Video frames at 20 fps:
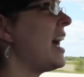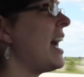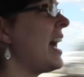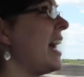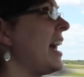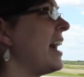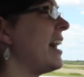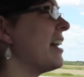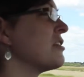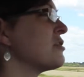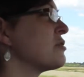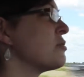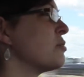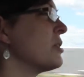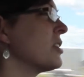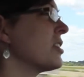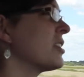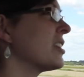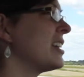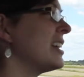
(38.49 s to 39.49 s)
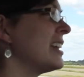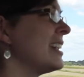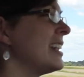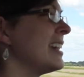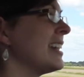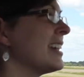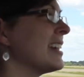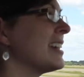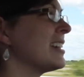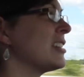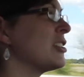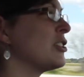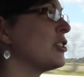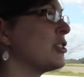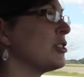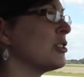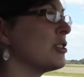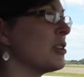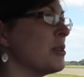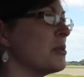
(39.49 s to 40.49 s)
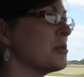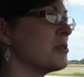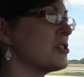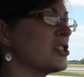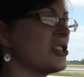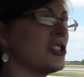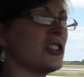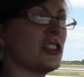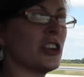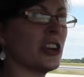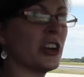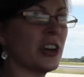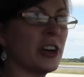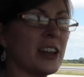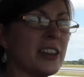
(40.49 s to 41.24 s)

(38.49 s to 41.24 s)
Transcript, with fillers: and we're getting closer.